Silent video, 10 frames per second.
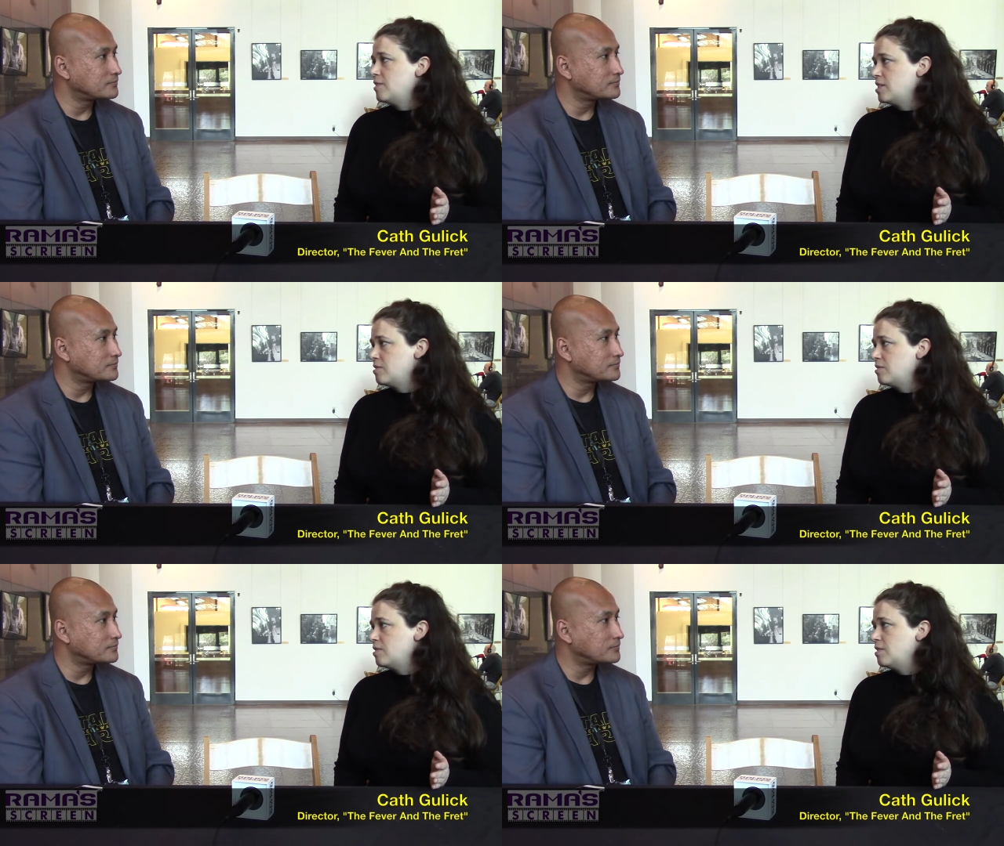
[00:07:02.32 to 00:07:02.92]

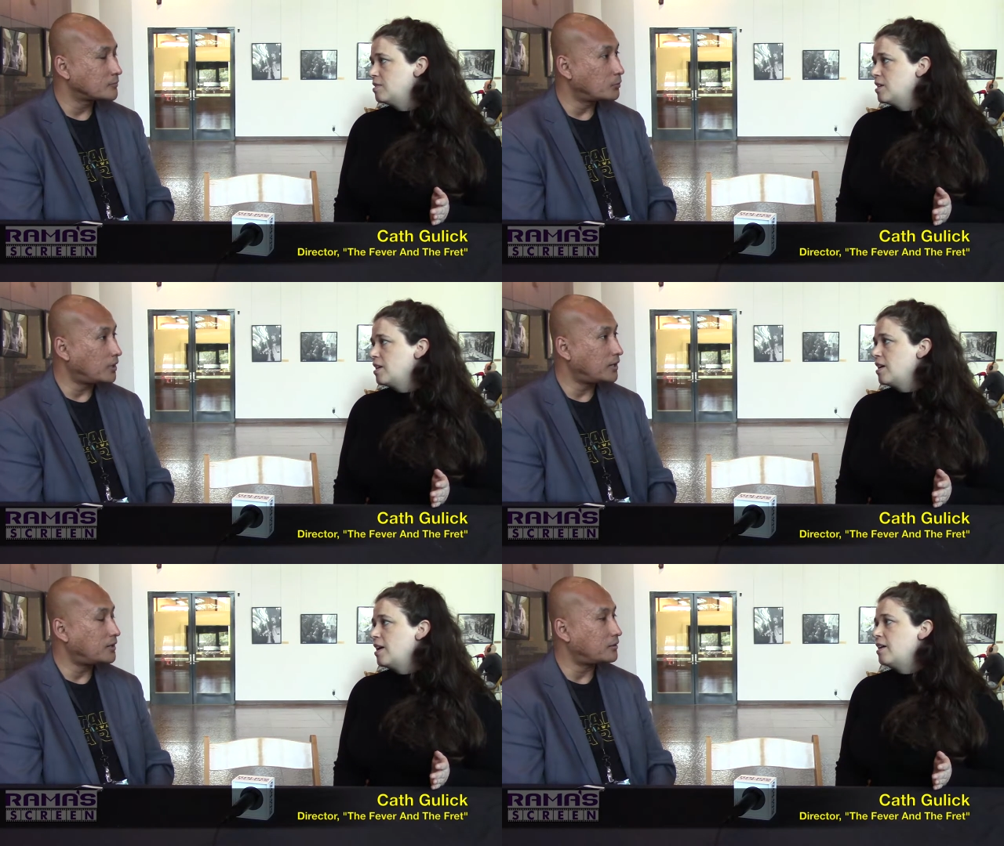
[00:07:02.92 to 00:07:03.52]
Speaker 1: festival.
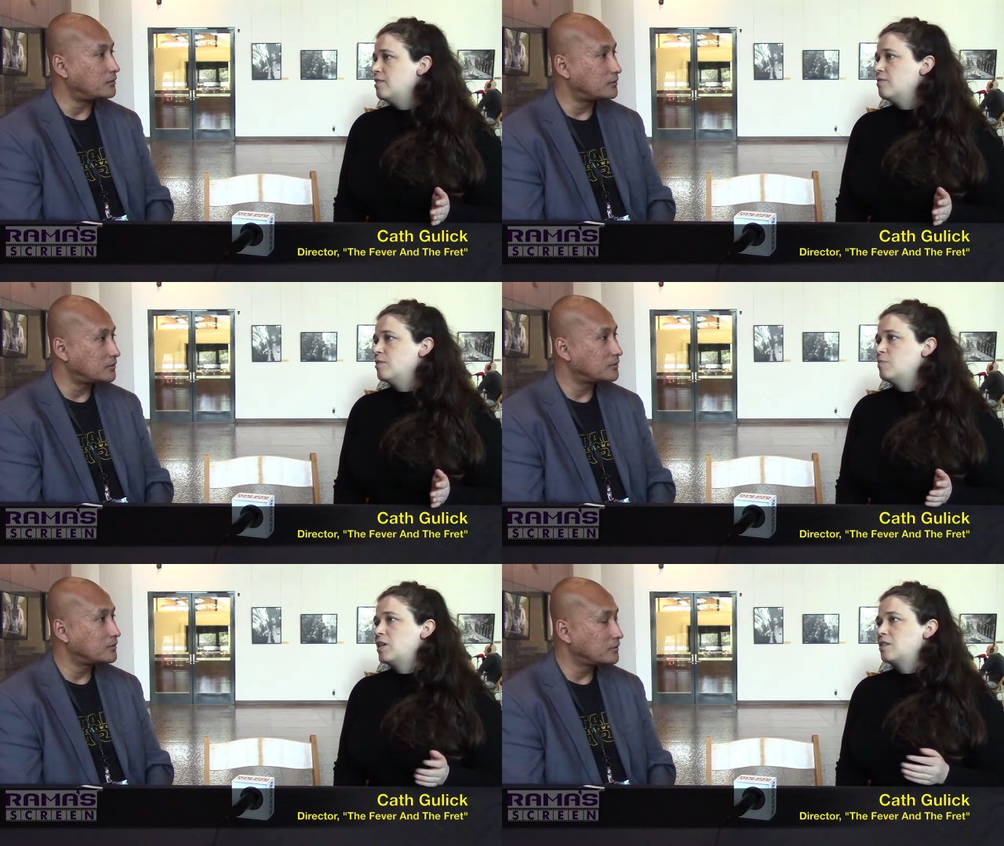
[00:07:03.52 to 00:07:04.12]
Wow. And the
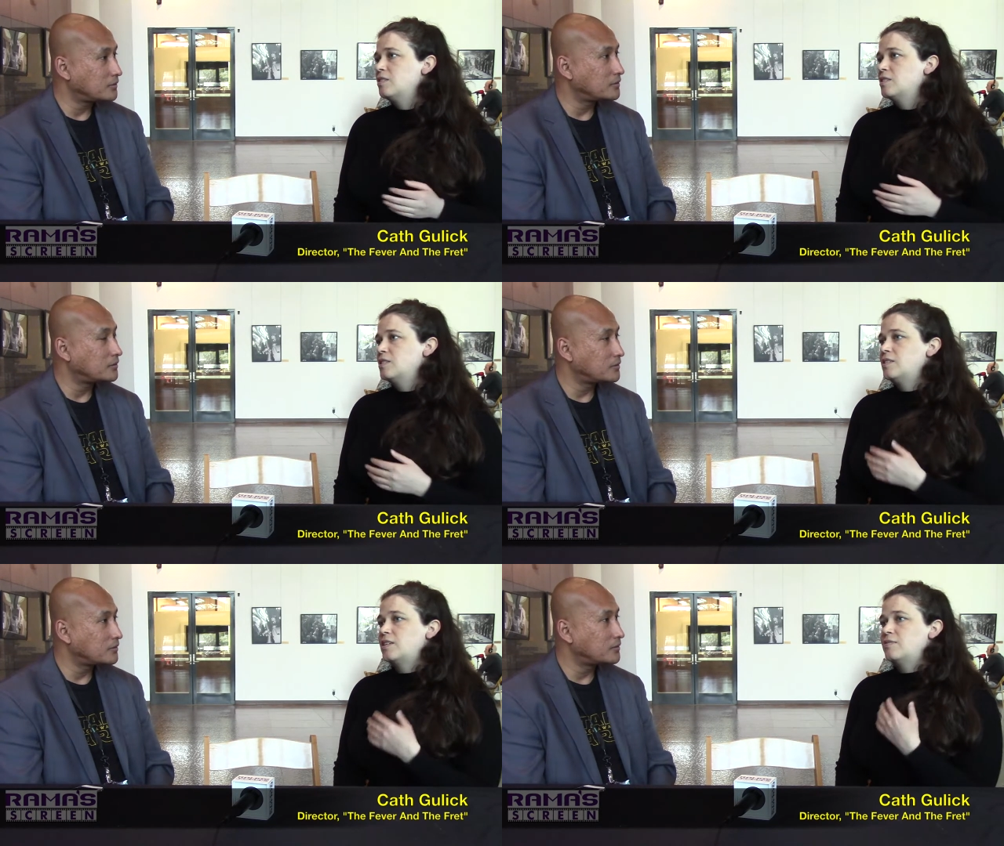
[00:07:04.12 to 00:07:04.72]
filmmaker,
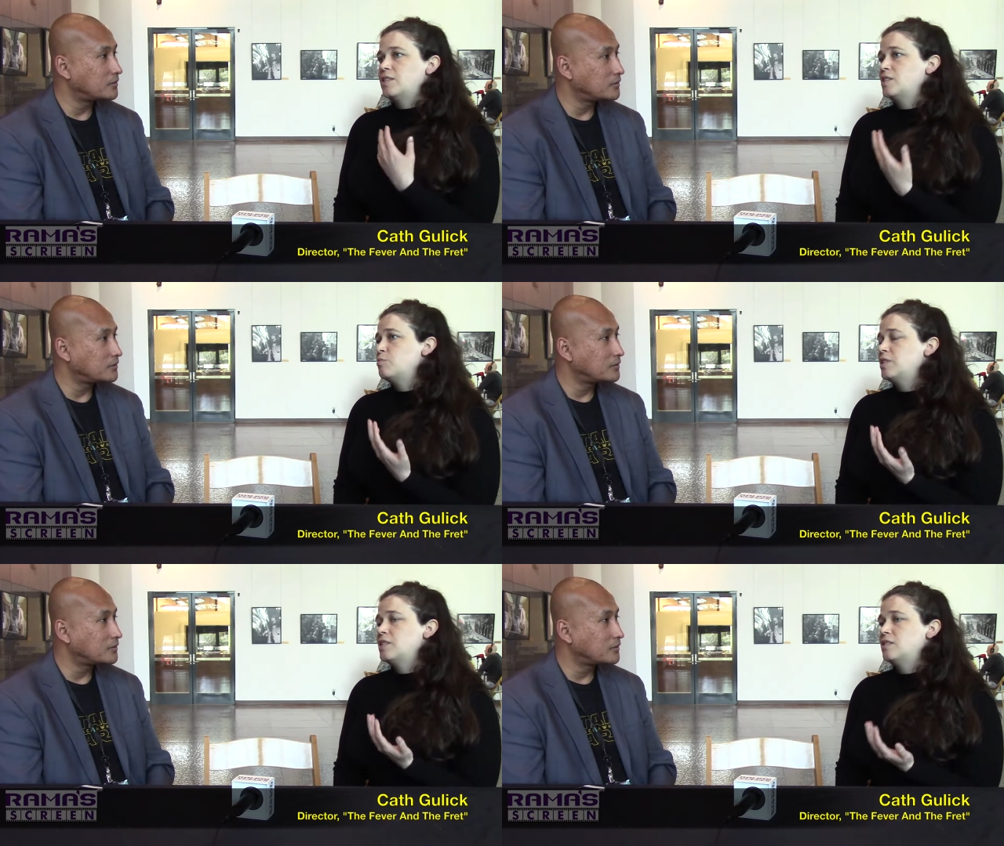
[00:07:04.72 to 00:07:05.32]
just out of
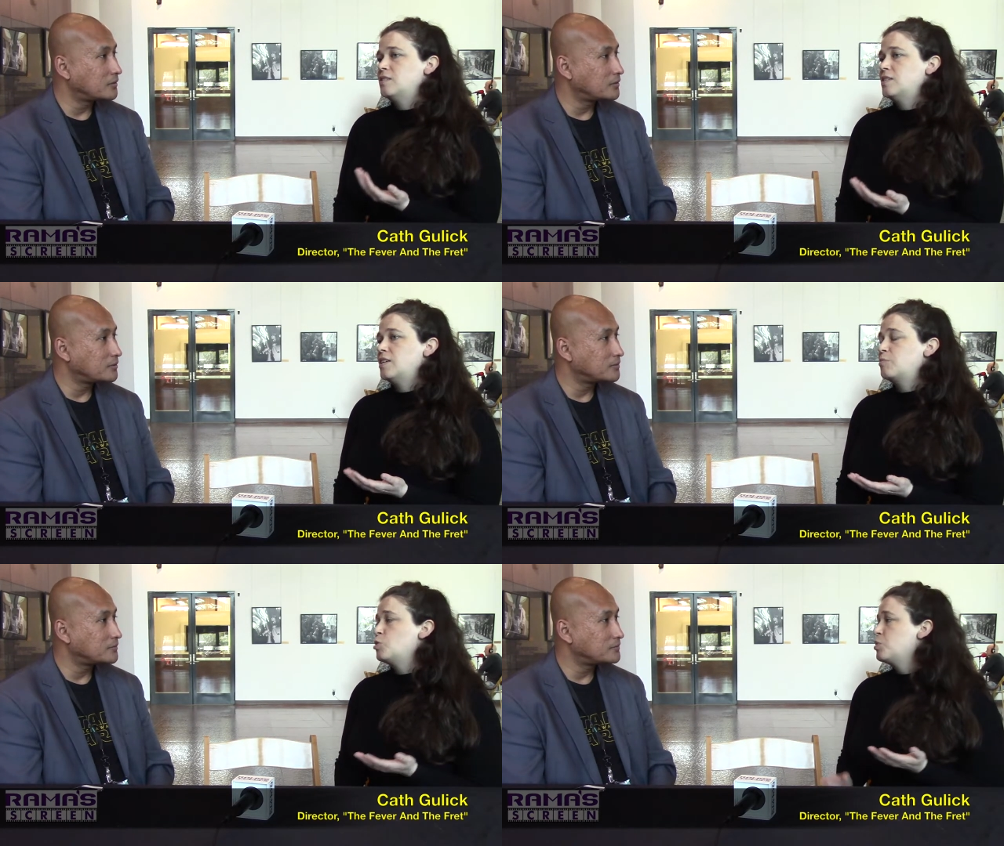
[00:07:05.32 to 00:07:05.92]
desperation, said,
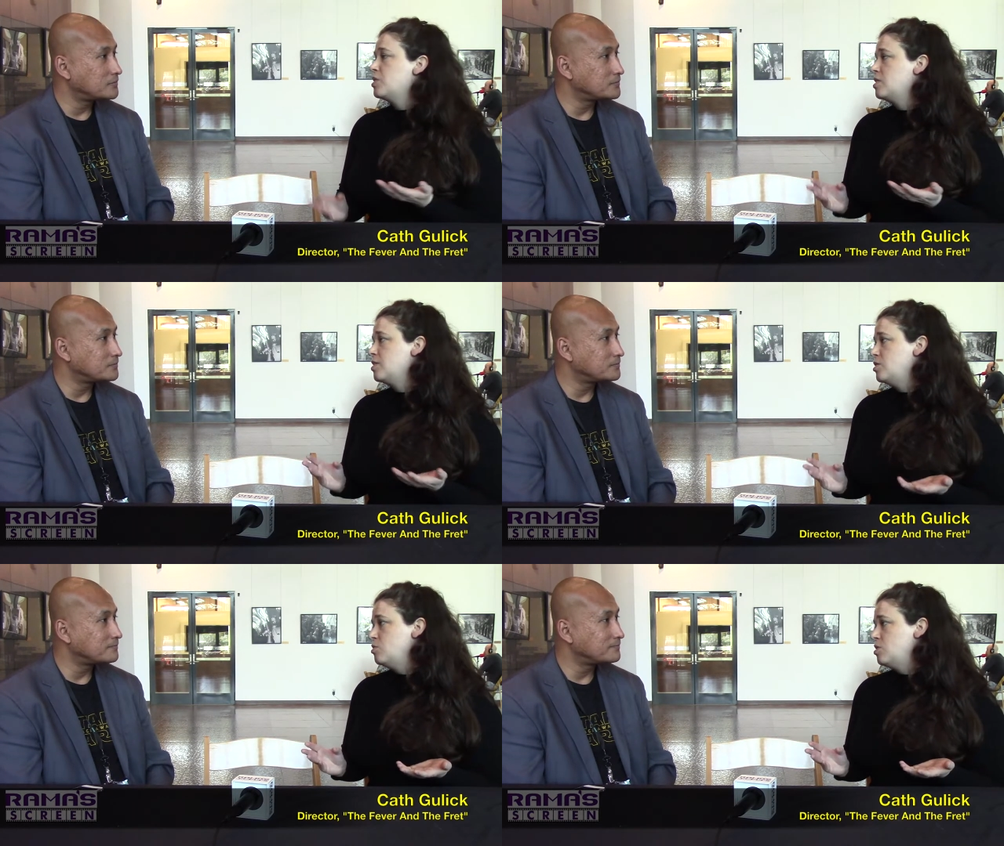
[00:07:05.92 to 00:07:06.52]
I'm going to put it on
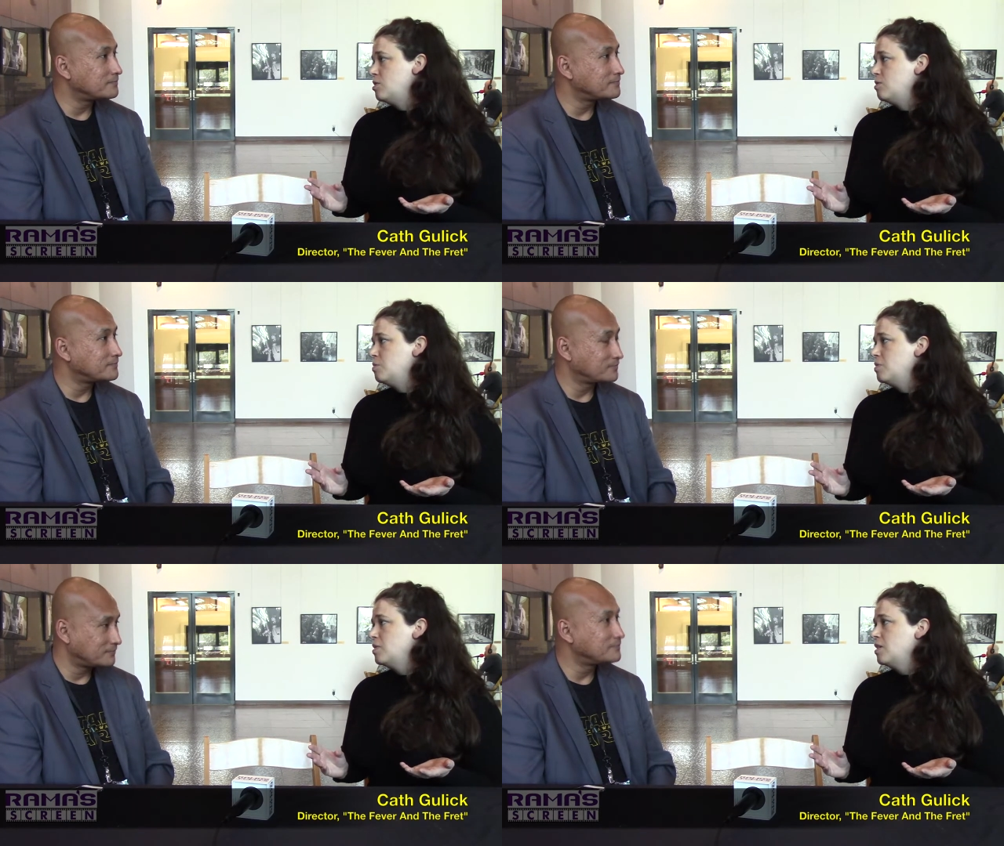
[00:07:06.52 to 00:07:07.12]
YouTube.
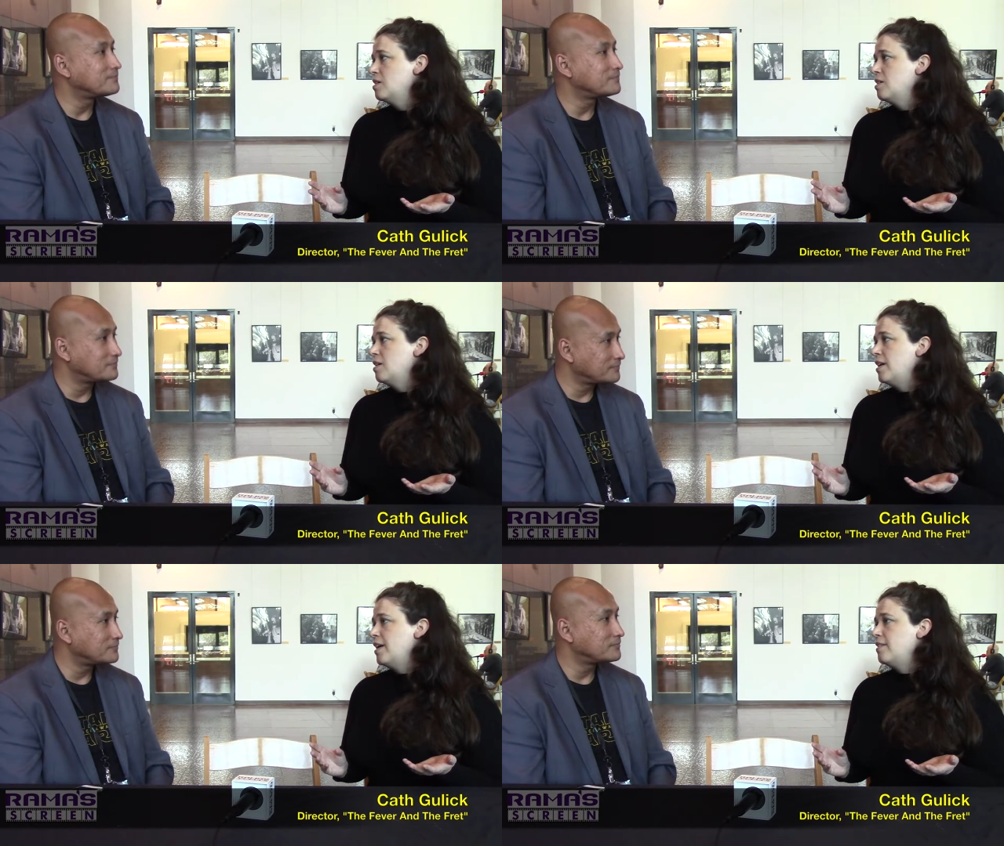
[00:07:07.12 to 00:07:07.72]

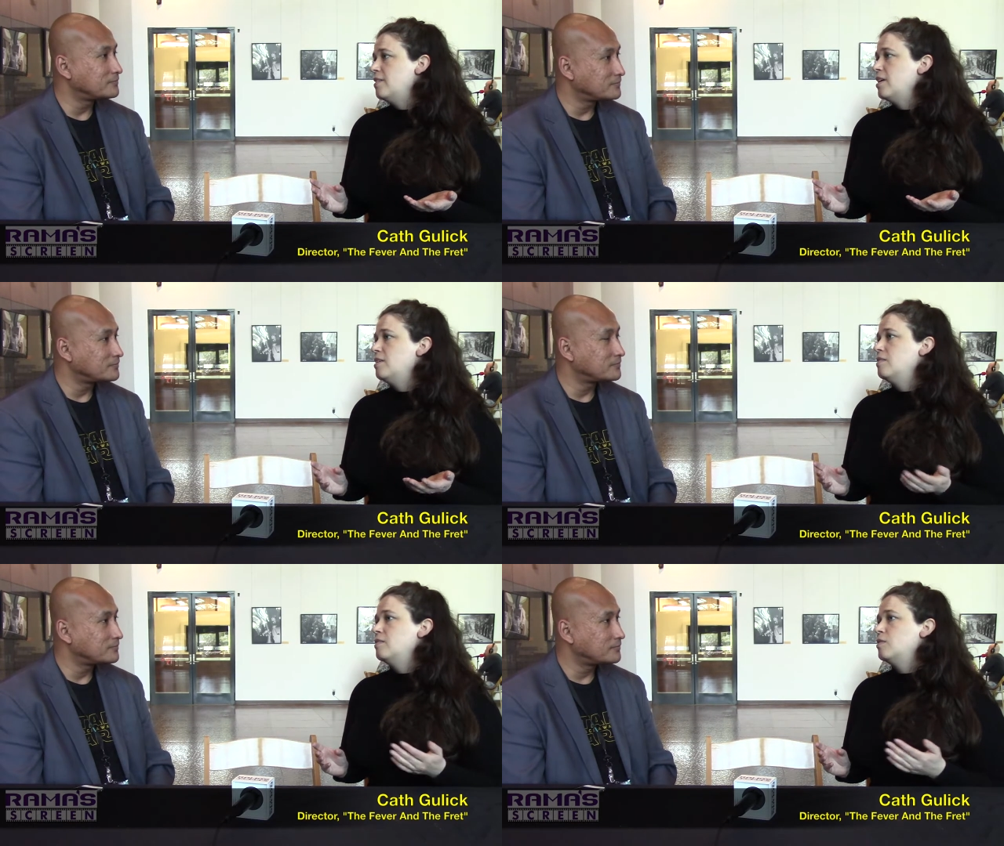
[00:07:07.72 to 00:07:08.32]
And then